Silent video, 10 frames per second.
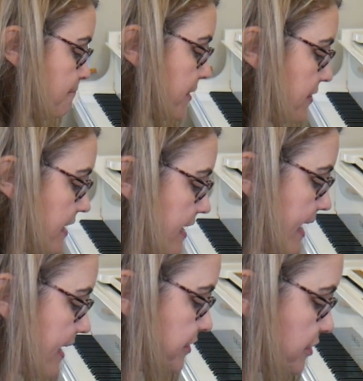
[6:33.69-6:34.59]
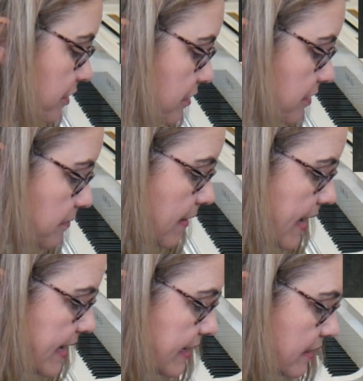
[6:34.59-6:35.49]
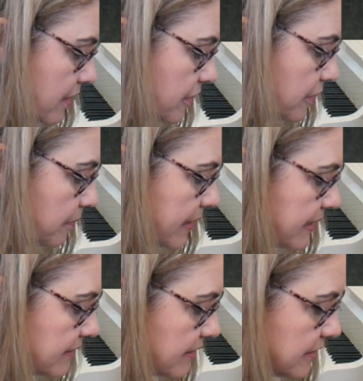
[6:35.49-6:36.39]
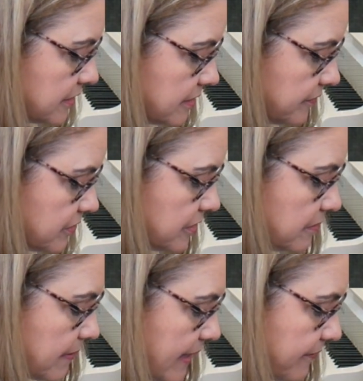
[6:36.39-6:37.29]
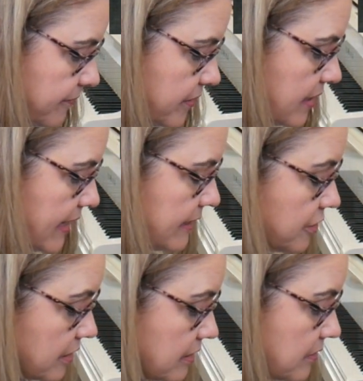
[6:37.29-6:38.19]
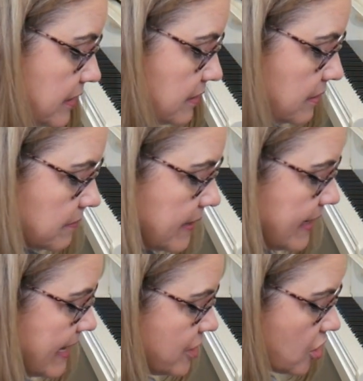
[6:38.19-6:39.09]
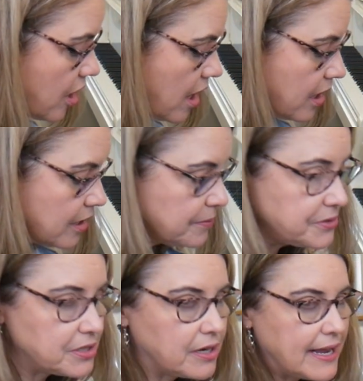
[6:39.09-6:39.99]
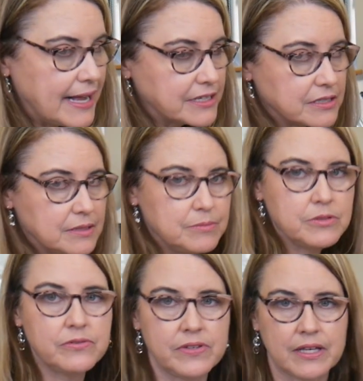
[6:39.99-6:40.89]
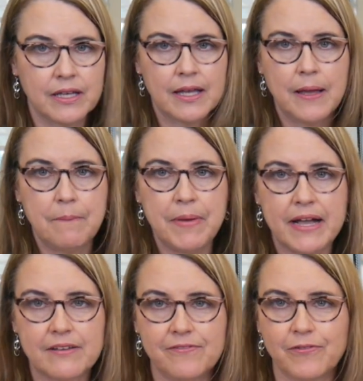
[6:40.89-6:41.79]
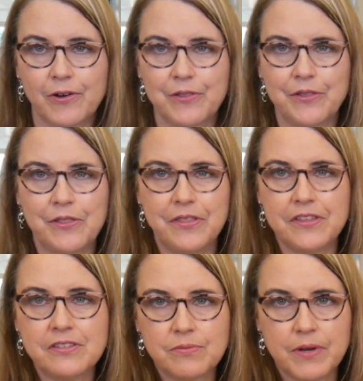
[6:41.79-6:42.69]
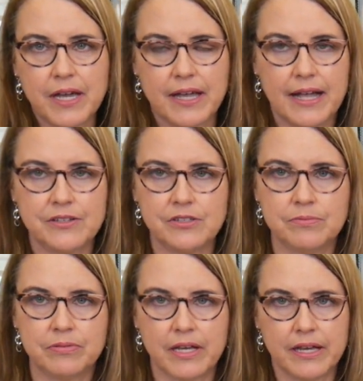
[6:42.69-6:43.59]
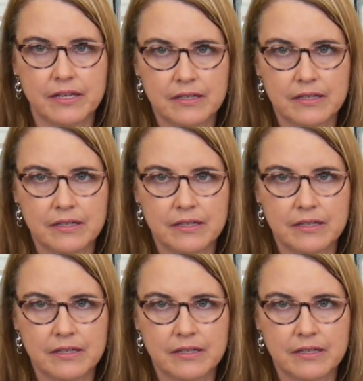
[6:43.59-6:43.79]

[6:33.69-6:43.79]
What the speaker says: And then as you go to the right, your weight is going to shift to your right foot and you're going to lean to the right. And your arms are actually moving back and forth this way as you play.